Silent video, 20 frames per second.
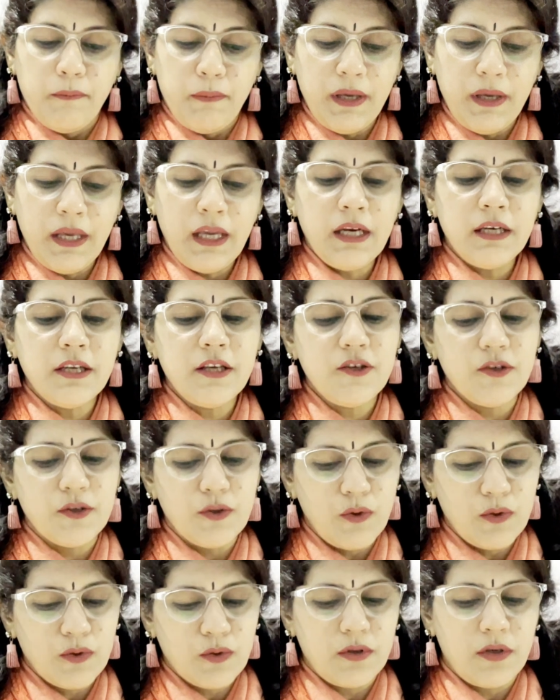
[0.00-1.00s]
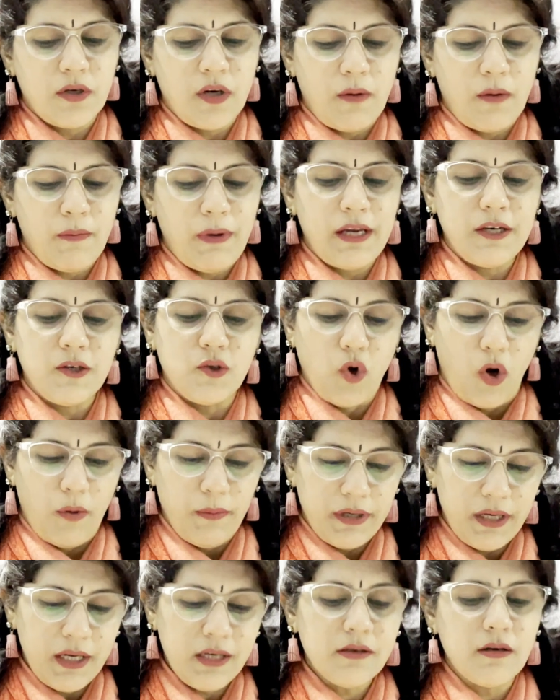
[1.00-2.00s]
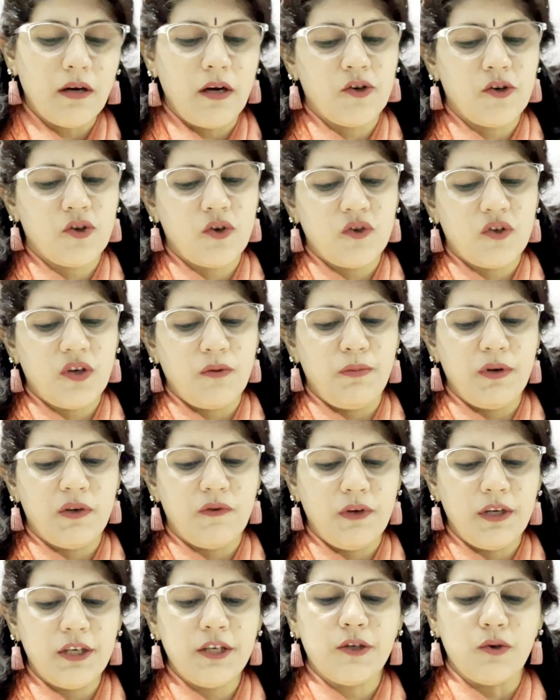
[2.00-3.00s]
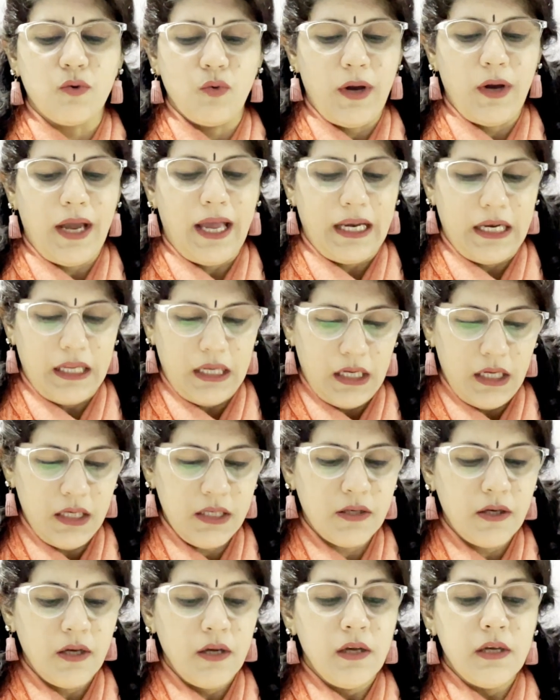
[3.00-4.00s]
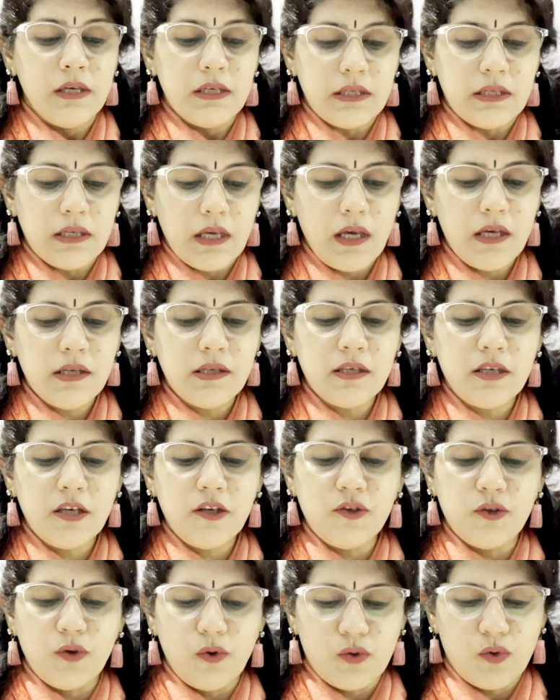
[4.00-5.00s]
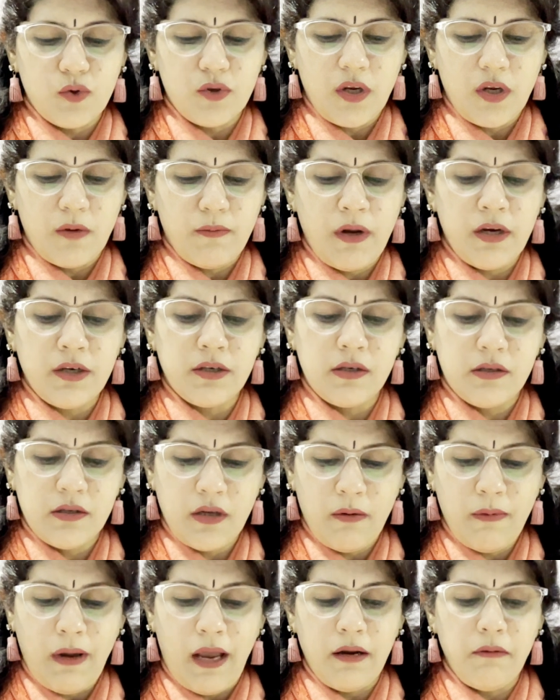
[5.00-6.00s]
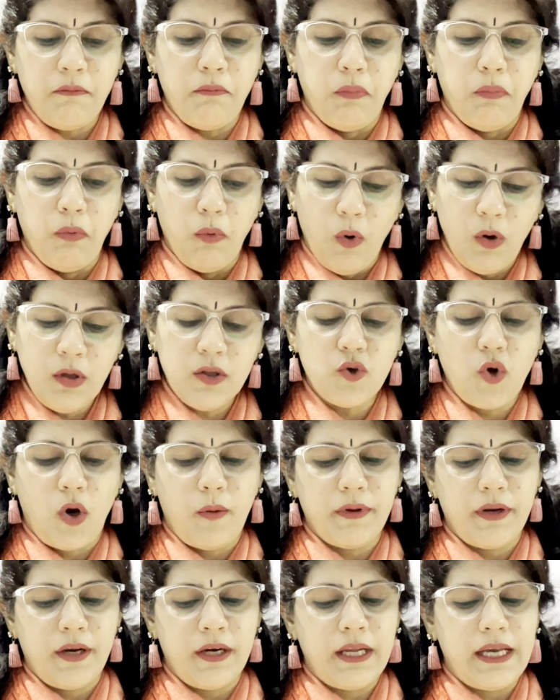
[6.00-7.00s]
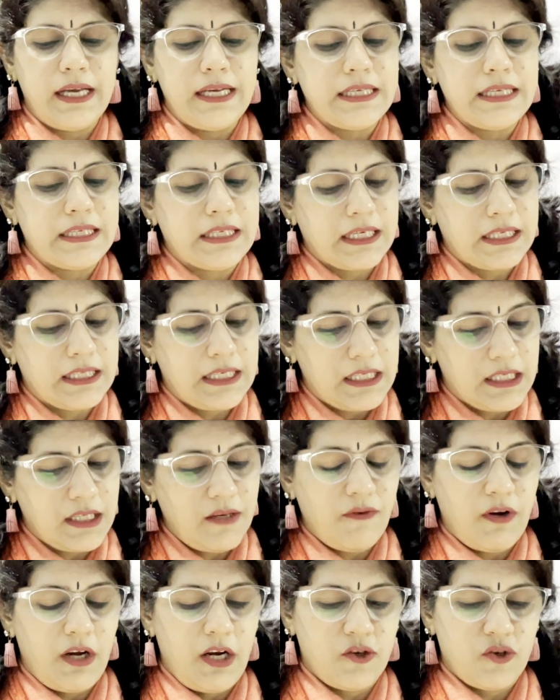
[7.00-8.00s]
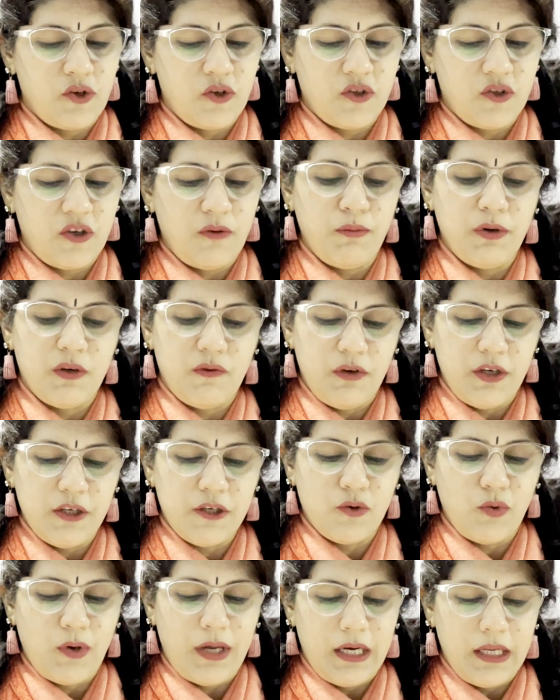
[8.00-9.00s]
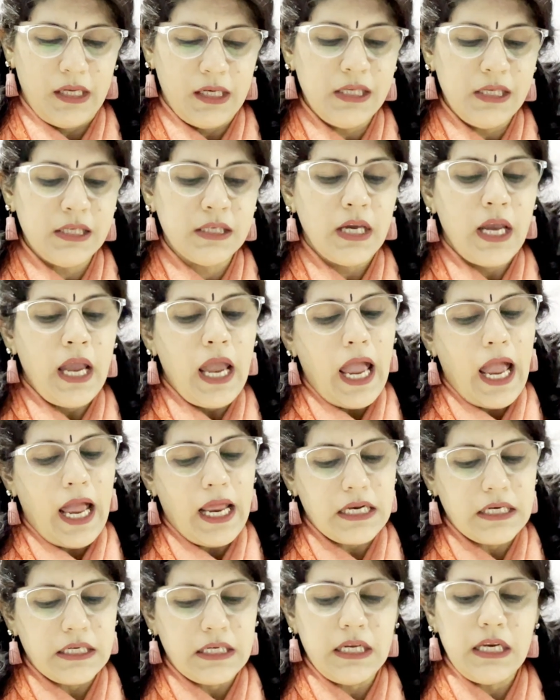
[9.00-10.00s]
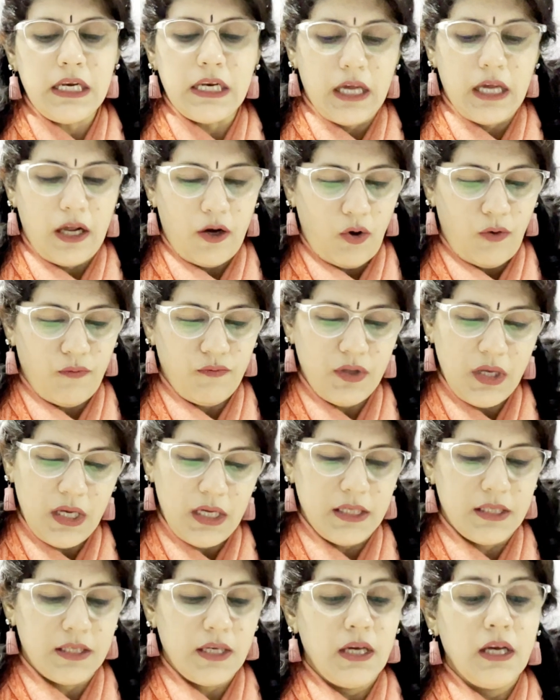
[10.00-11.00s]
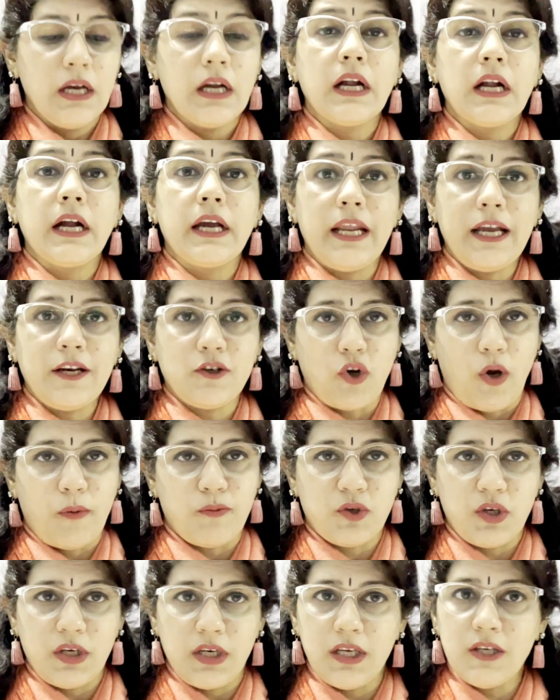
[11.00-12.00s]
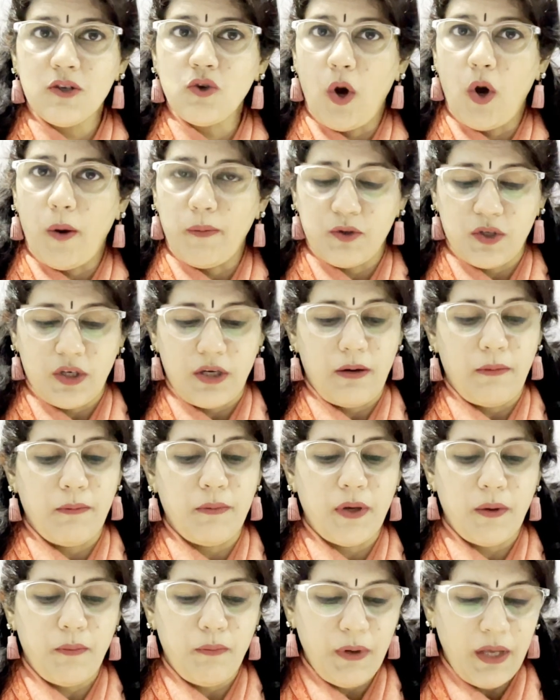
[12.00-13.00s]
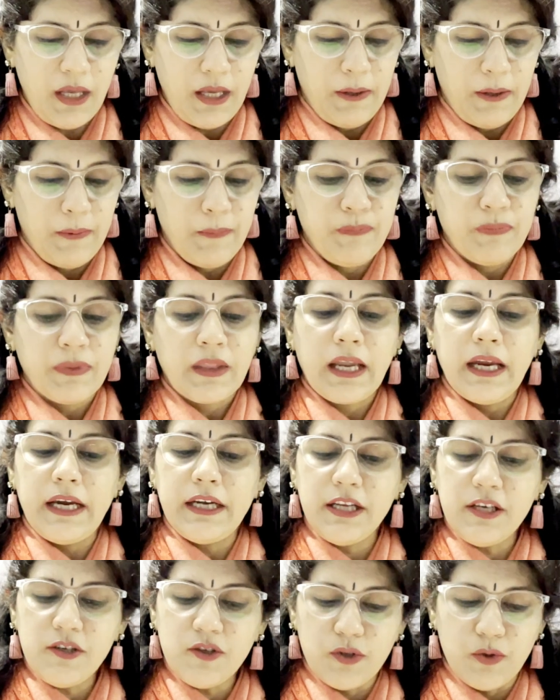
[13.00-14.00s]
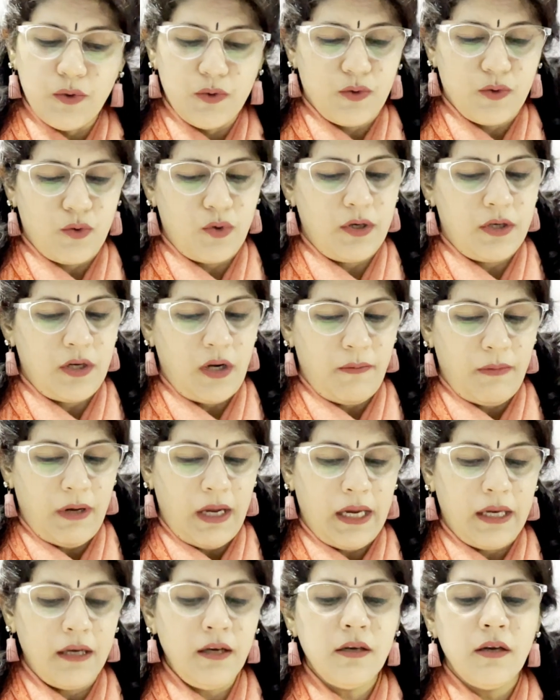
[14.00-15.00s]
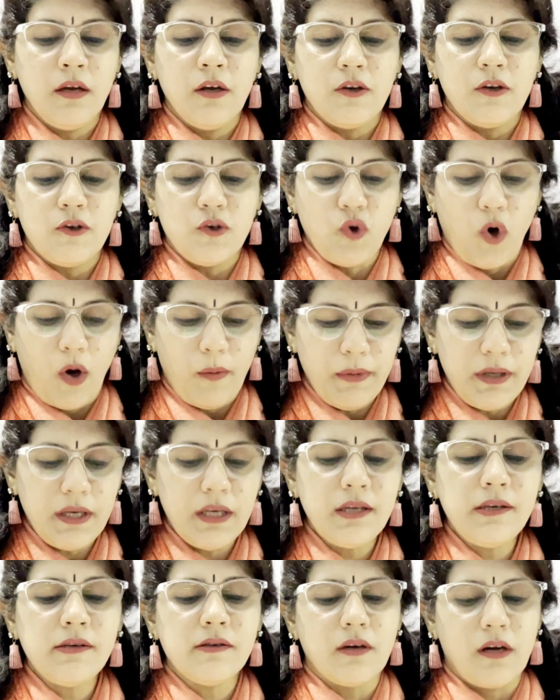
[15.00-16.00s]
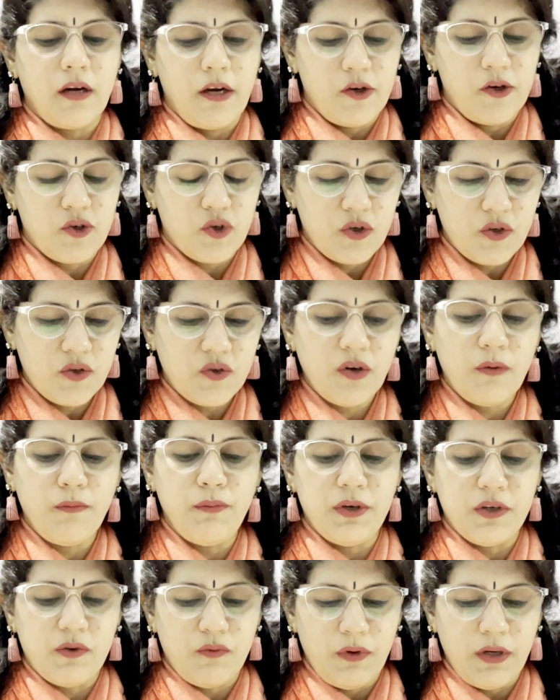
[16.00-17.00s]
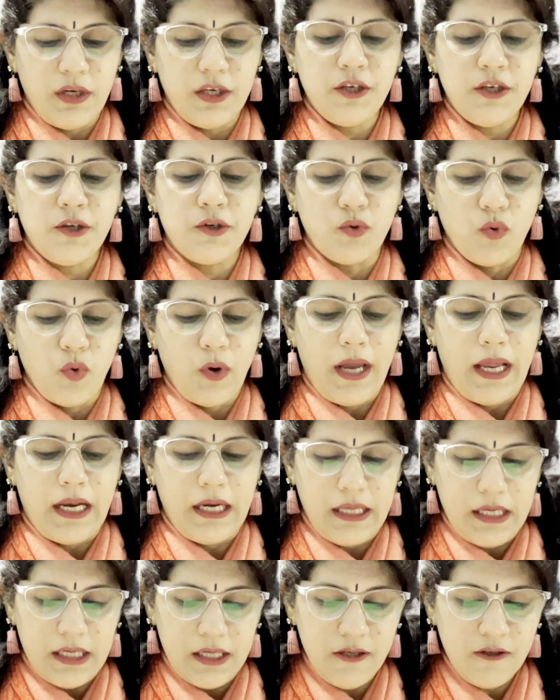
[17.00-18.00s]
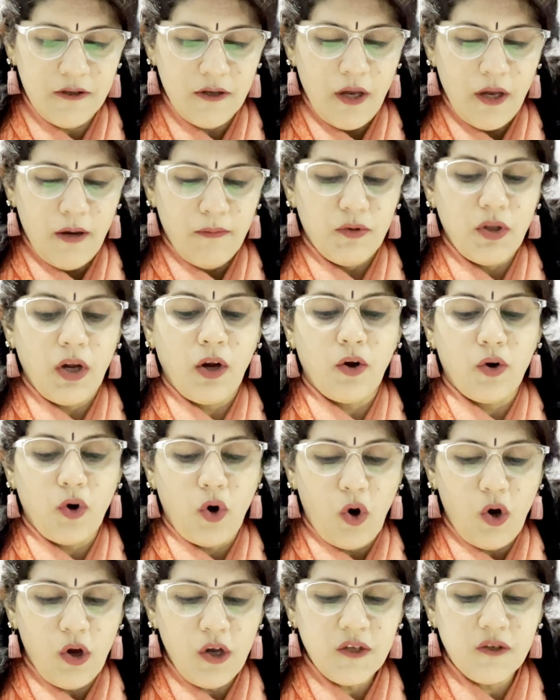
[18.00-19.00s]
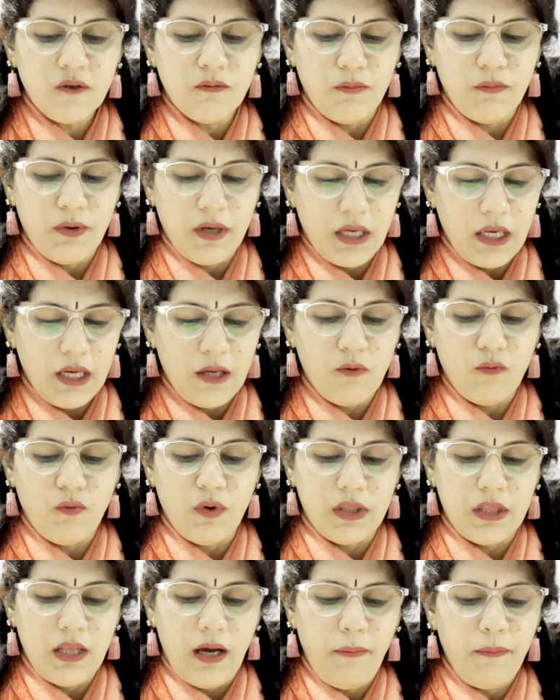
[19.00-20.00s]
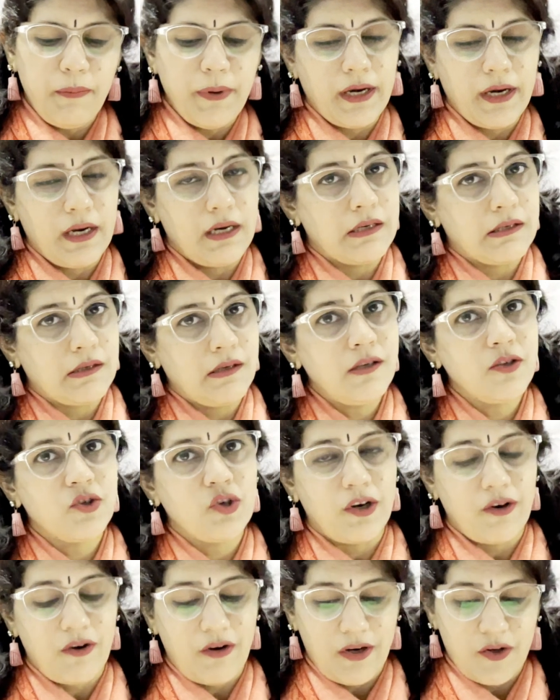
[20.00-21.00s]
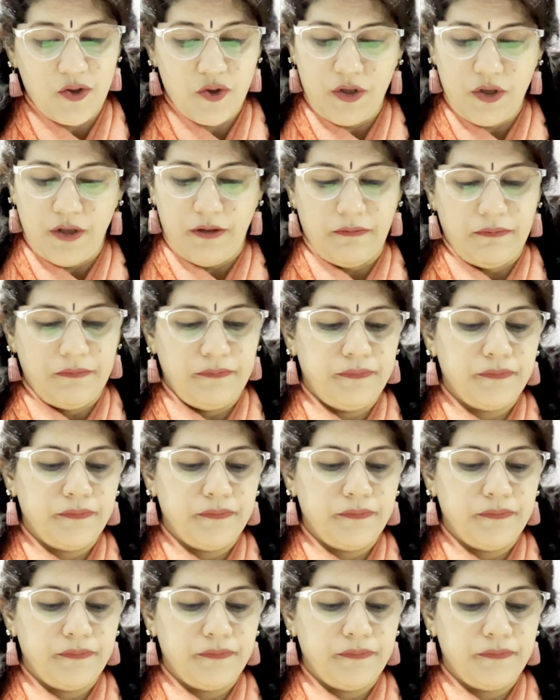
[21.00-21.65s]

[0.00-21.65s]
B. It is used to determine dominant relationship between two alleles. C. It is used to determine both dominant and successive relationship between two alleles. And D. None of these. Correct option is option number B. It is used to determine dominant relationship between two alleles. The cross begin with the parental generation.